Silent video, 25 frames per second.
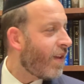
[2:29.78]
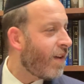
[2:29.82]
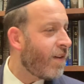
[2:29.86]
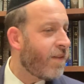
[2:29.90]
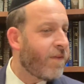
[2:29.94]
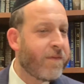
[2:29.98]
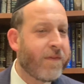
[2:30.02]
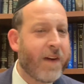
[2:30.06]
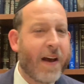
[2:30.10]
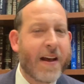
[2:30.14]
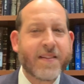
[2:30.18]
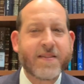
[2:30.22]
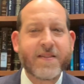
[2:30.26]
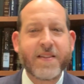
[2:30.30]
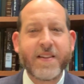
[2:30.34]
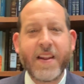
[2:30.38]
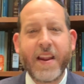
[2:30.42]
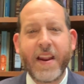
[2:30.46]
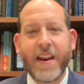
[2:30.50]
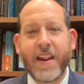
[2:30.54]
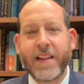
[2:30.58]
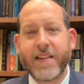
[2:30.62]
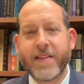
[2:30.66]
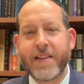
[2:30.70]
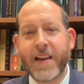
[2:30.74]

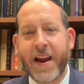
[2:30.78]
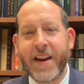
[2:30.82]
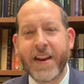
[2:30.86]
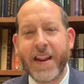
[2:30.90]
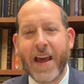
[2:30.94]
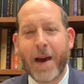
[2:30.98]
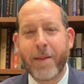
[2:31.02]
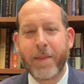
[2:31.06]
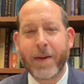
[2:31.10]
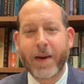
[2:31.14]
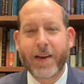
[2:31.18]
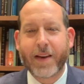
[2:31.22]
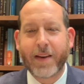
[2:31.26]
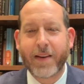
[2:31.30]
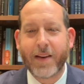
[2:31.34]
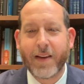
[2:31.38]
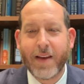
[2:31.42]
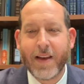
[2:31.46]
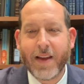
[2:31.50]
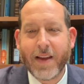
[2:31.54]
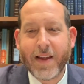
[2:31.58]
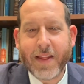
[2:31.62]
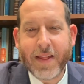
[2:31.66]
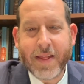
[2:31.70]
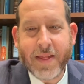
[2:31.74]
fascinating dynamic
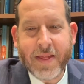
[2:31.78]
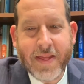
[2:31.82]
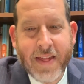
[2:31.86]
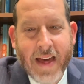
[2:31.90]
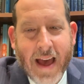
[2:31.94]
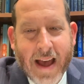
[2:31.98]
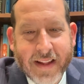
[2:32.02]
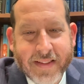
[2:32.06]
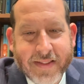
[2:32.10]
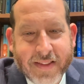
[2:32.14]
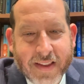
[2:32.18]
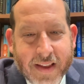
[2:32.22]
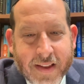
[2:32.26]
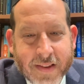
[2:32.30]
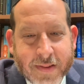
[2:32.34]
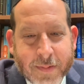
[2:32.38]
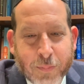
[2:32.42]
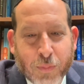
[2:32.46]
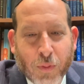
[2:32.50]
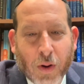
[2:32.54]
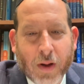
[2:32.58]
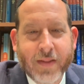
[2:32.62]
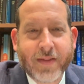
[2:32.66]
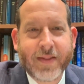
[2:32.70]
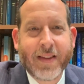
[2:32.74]
that is
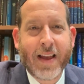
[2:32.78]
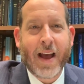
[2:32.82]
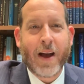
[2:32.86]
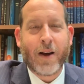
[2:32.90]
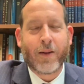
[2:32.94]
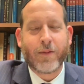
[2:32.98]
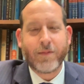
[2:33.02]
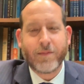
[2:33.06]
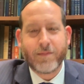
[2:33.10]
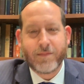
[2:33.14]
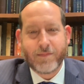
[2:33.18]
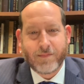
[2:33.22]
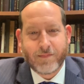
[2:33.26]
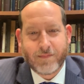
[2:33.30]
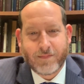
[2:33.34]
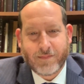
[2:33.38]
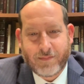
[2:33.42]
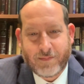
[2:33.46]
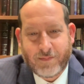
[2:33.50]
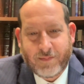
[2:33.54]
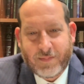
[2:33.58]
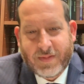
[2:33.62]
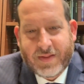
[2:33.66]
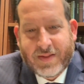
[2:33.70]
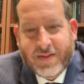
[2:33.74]
brought down,
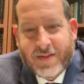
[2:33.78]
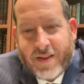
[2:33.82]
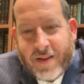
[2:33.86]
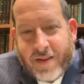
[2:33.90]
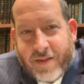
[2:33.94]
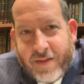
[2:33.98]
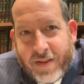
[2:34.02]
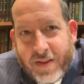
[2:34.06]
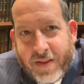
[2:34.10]
that is